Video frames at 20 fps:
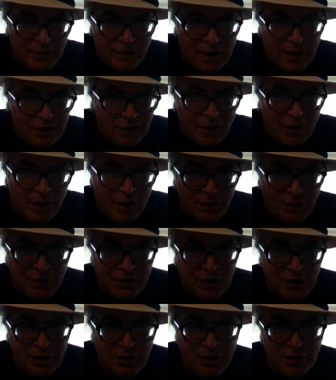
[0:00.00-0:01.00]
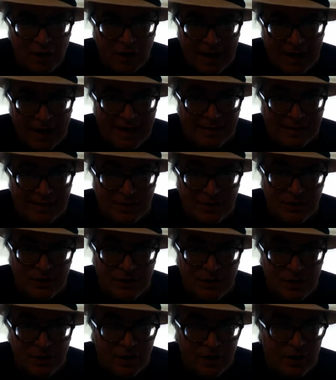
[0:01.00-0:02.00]
that guards uh,
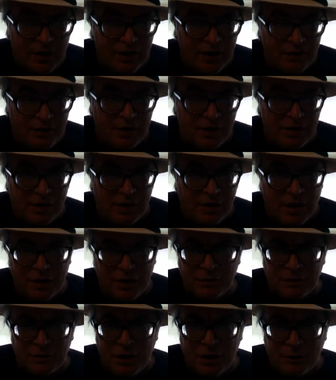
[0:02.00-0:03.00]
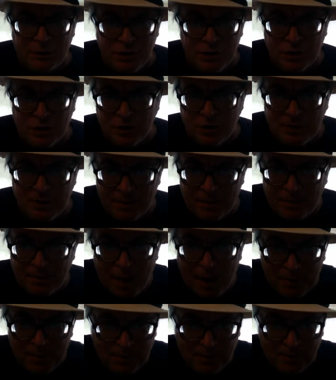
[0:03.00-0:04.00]
Hades. And uh, I don't know if it's going to be a
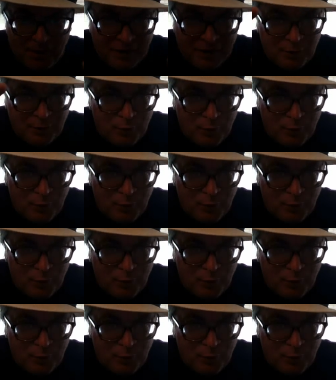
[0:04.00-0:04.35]
puppet like the